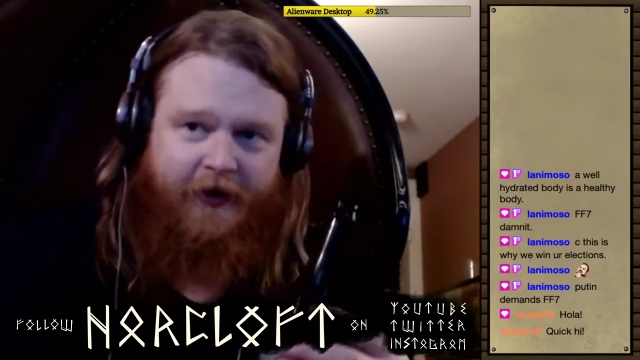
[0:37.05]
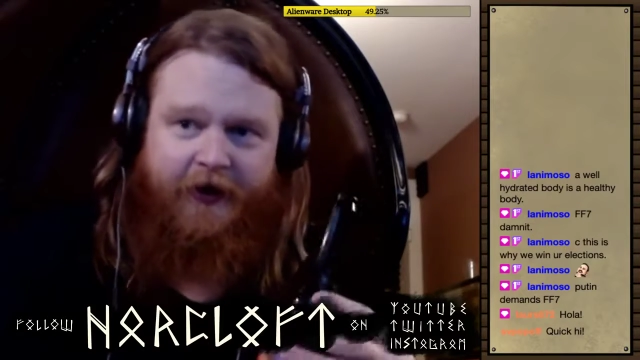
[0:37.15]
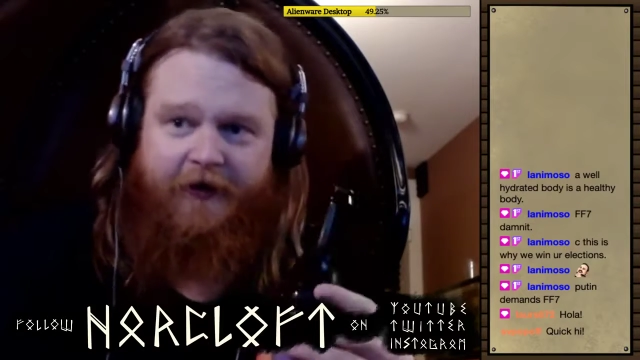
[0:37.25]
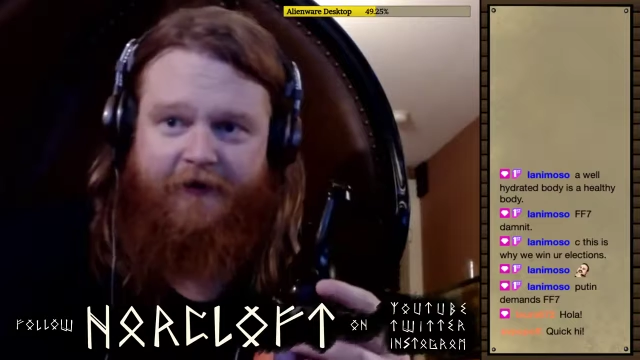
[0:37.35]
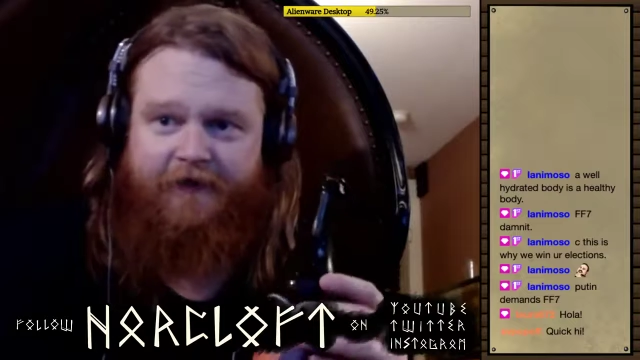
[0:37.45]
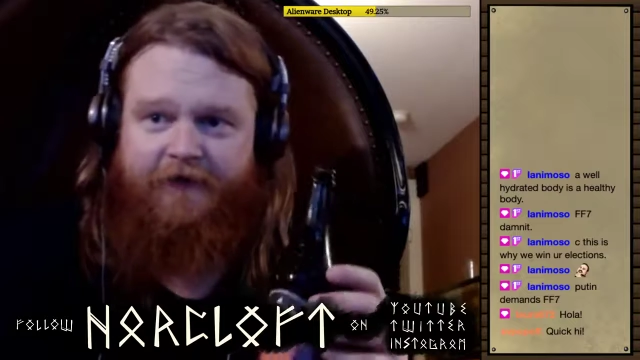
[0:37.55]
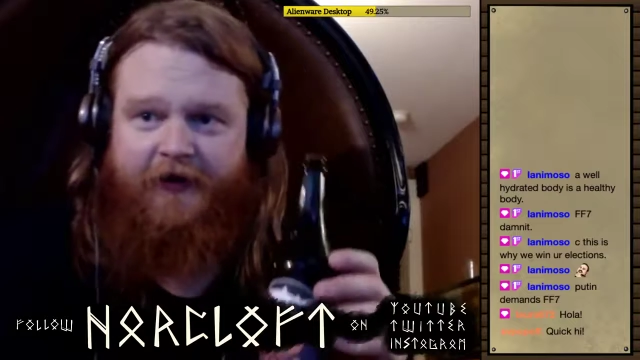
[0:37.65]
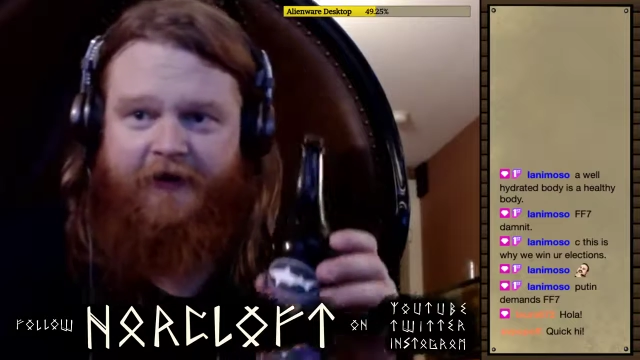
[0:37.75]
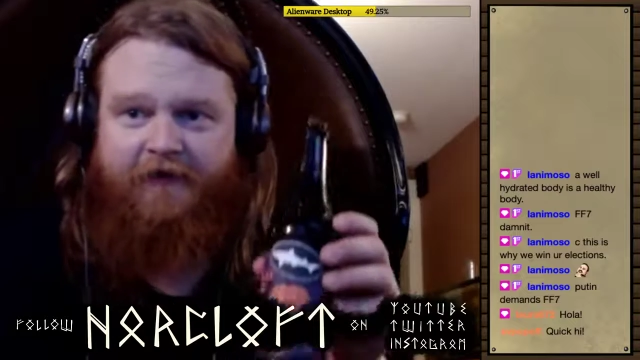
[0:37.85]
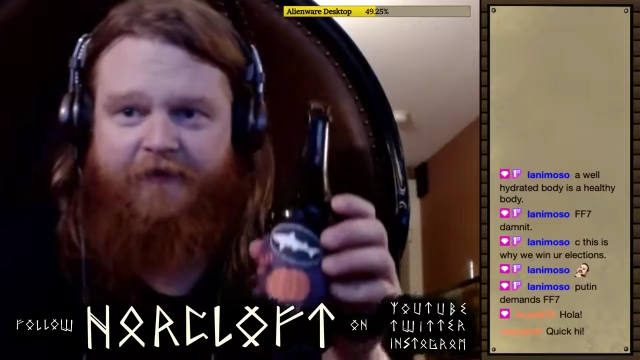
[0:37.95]
of
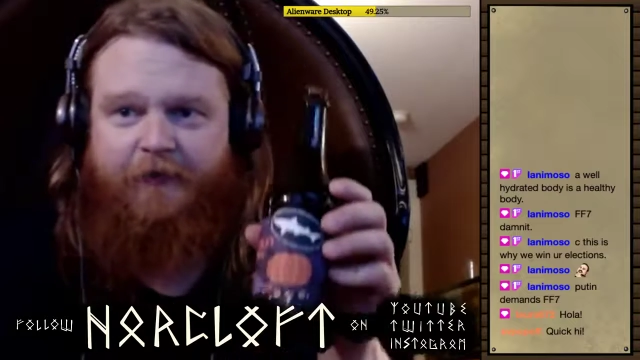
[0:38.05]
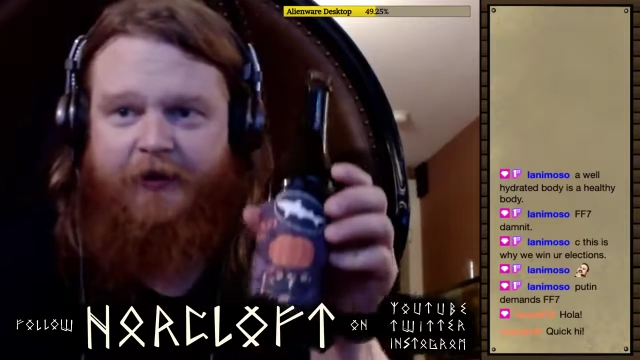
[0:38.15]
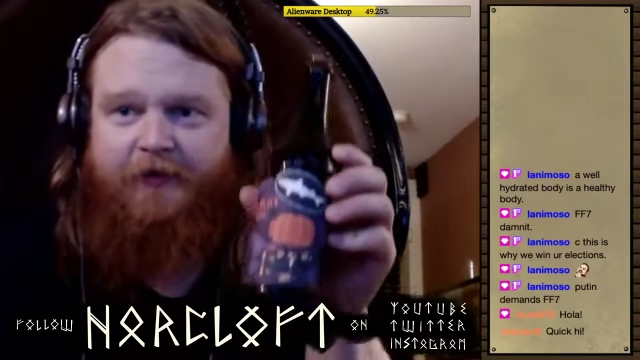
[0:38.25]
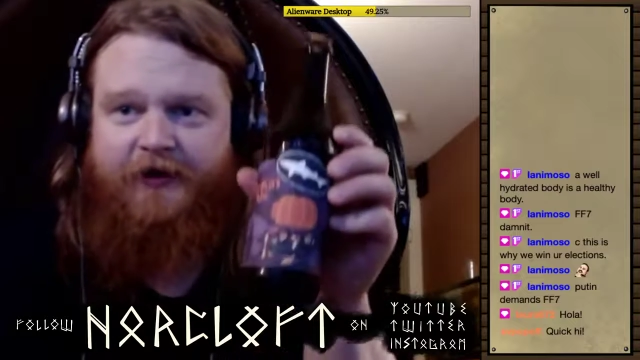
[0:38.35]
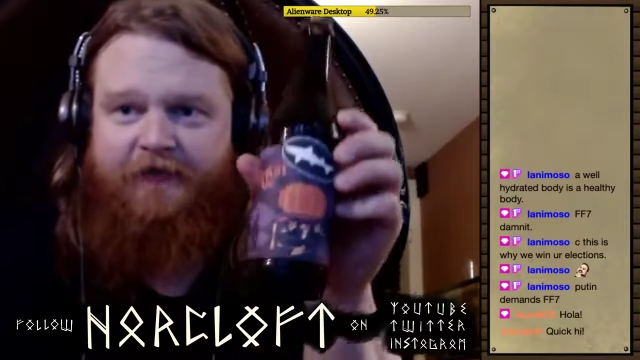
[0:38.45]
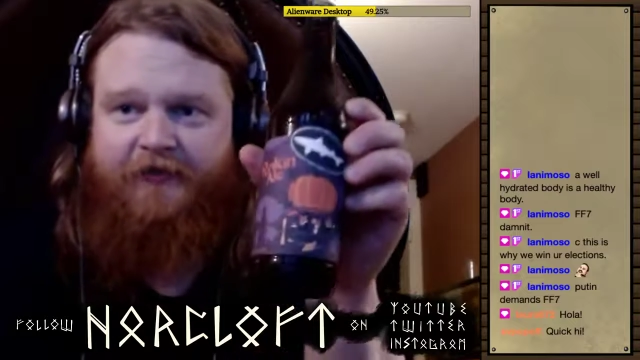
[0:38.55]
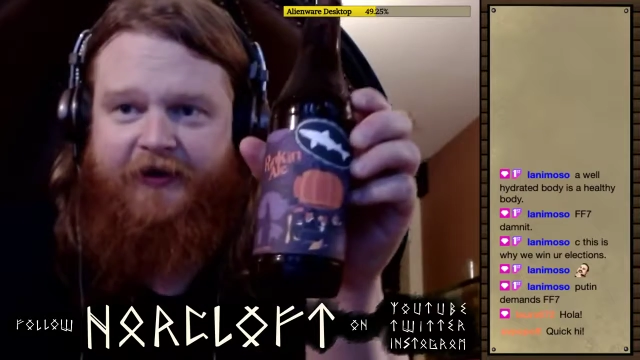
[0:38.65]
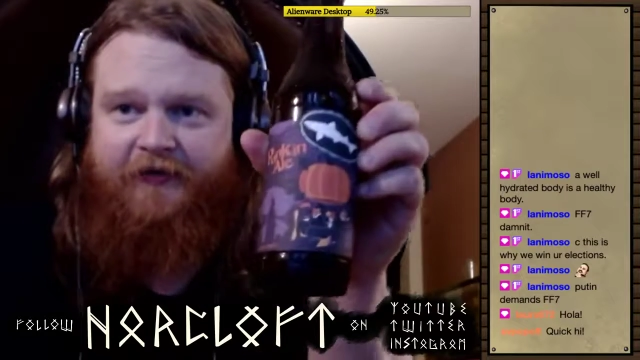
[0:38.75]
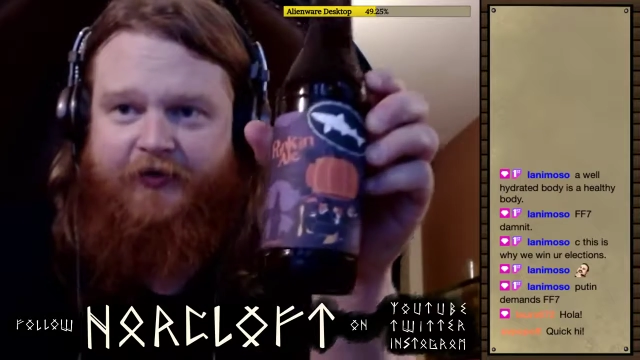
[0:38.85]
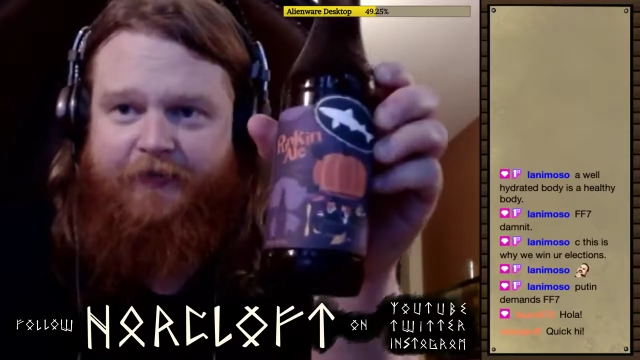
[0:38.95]
pumpkin
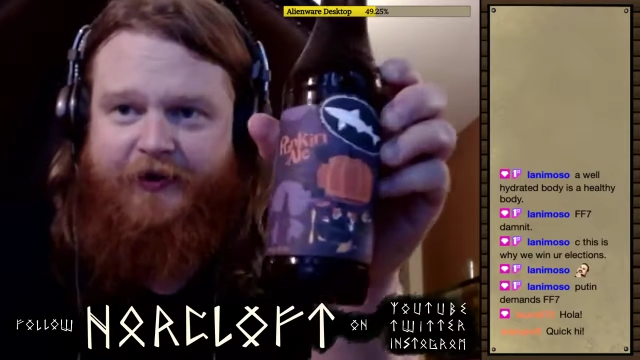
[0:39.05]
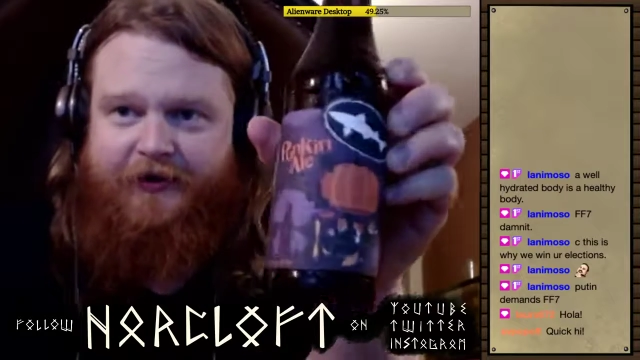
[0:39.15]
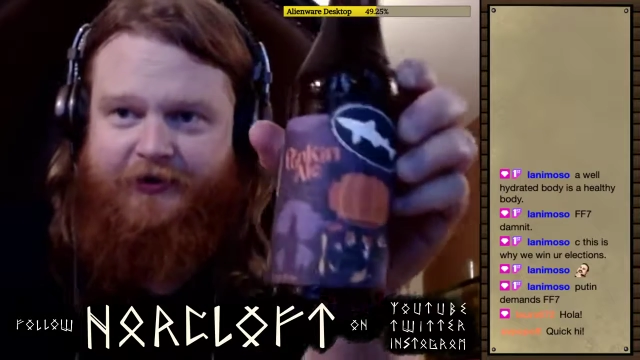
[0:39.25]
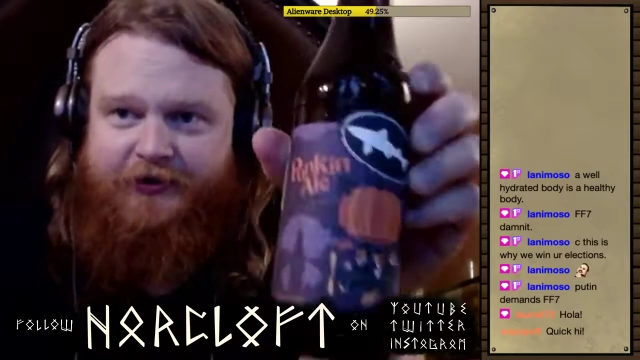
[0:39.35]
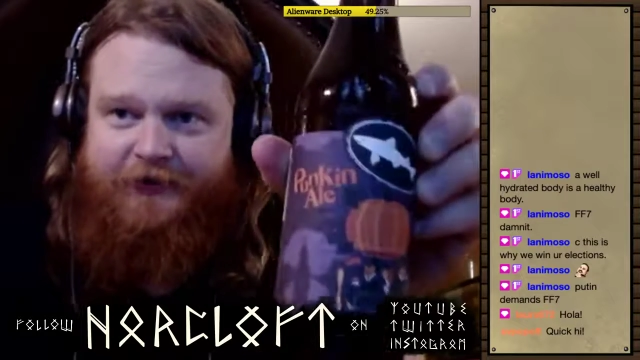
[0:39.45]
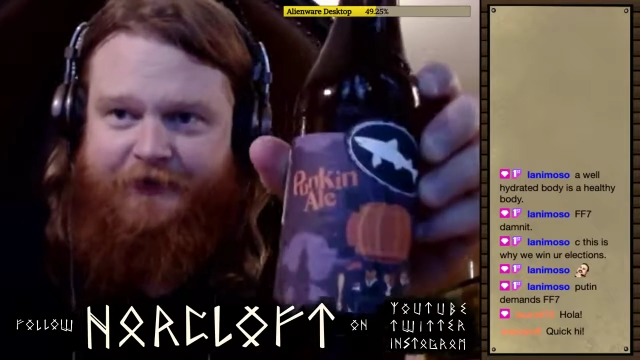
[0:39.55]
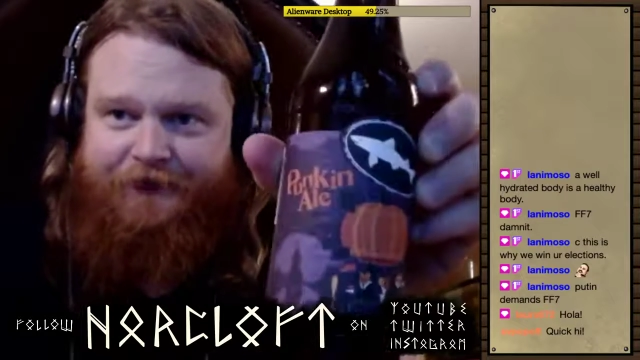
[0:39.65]
flavored beers.